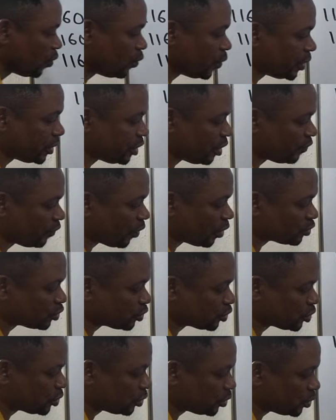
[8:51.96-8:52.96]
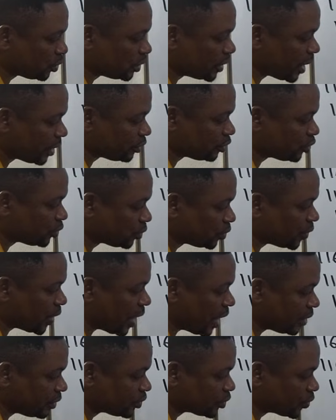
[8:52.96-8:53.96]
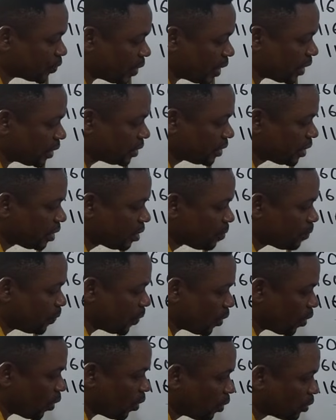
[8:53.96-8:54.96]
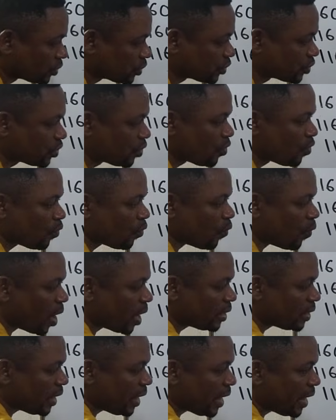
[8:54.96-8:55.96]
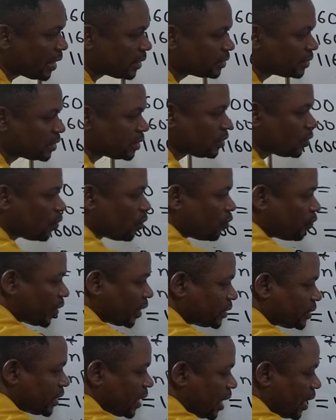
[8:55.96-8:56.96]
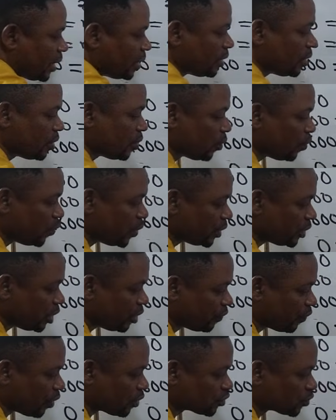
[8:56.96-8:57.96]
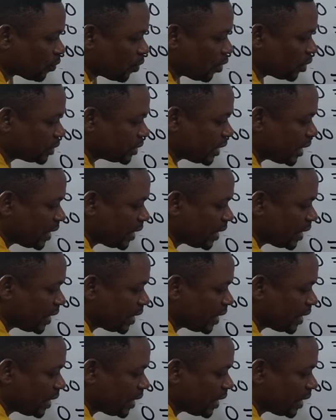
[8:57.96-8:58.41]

will give us 2. Then 2n squared plus 180 over 10 will give us what?